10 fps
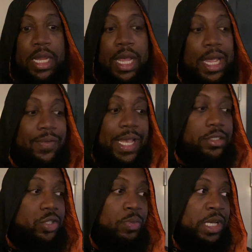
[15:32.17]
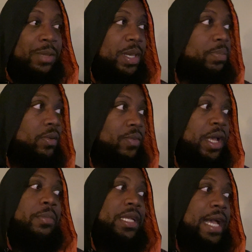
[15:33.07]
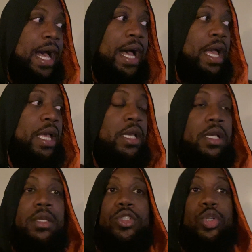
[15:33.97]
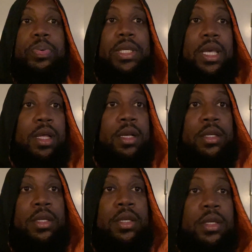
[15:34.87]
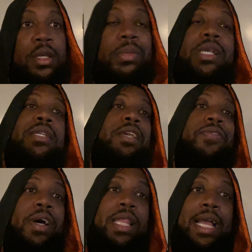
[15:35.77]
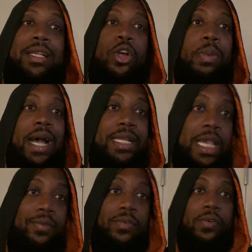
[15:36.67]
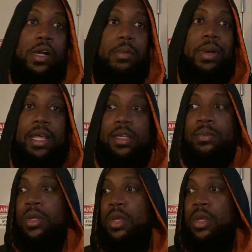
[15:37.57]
I have had too many people around me die super young because they felt like nobody gave a fuck about them,